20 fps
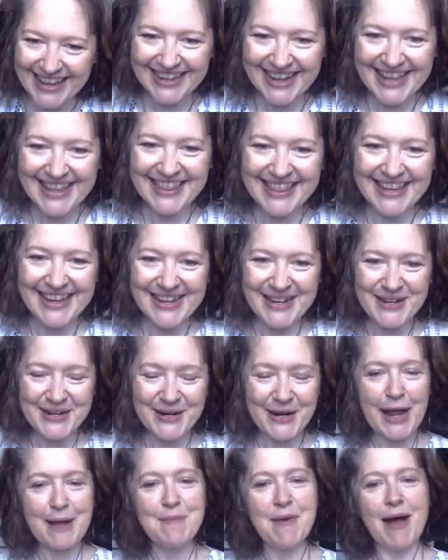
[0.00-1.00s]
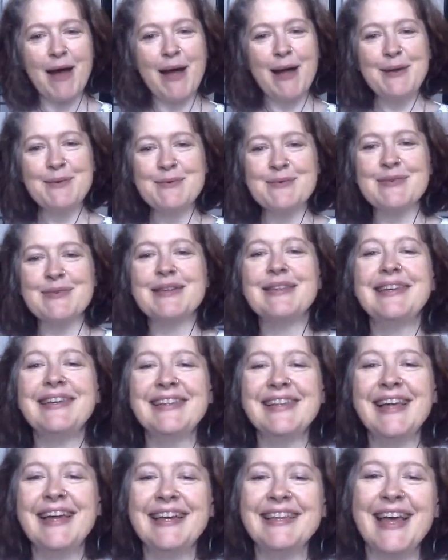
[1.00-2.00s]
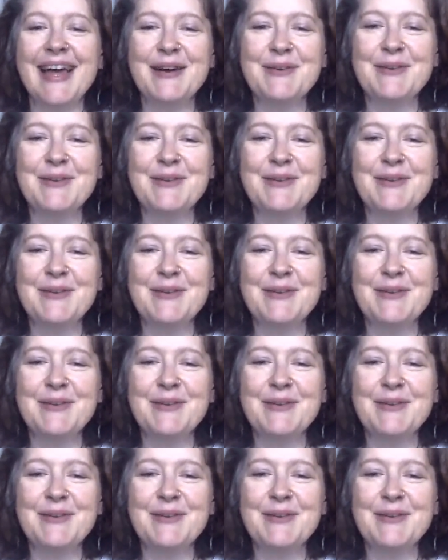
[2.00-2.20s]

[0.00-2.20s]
Yeah. The inner game. I really like that.